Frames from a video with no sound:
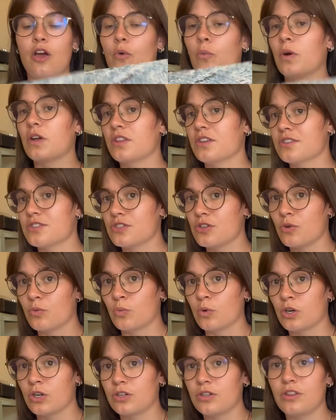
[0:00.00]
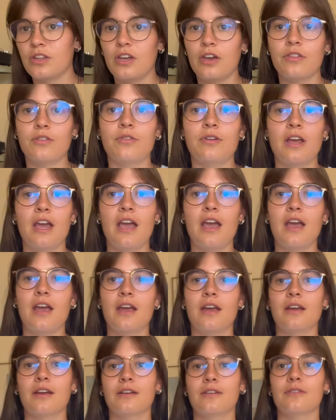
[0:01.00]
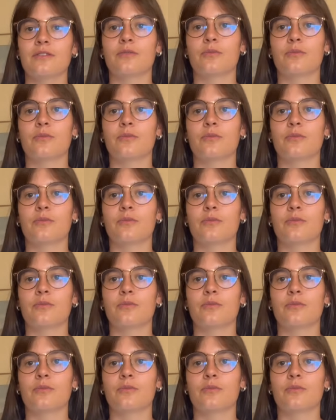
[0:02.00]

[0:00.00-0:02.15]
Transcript: wear this to work the other day